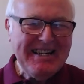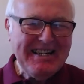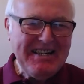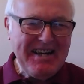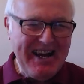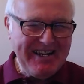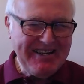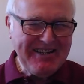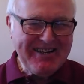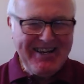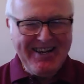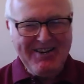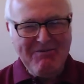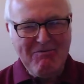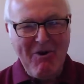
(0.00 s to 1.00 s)
yes,
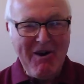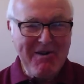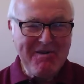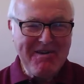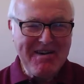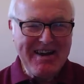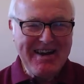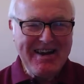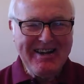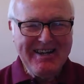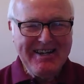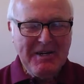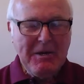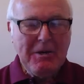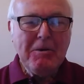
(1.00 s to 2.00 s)
wandering,
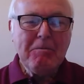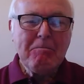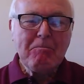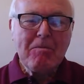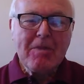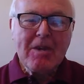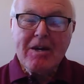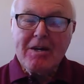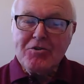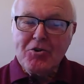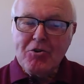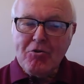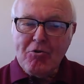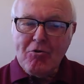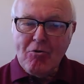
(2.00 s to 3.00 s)

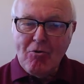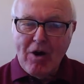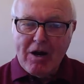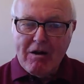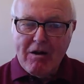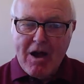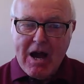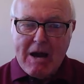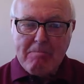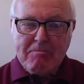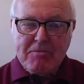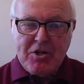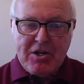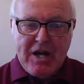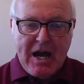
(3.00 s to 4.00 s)
to where I
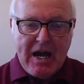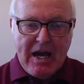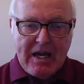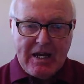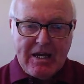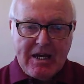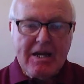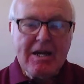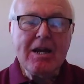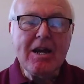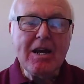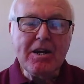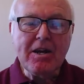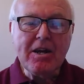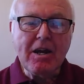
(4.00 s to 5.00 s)
am today
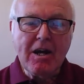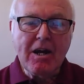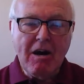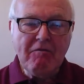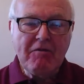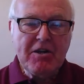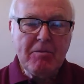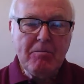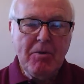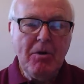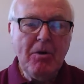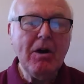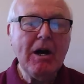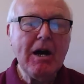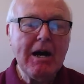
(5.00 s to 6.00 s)
in a
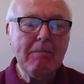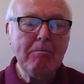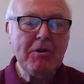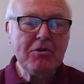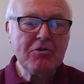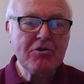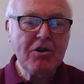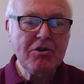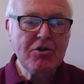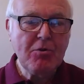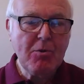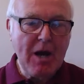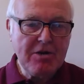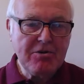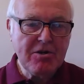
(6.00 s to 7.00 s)
comfortable, happy
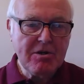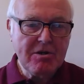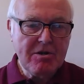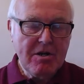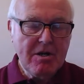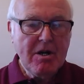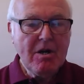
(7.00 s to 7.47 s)
situation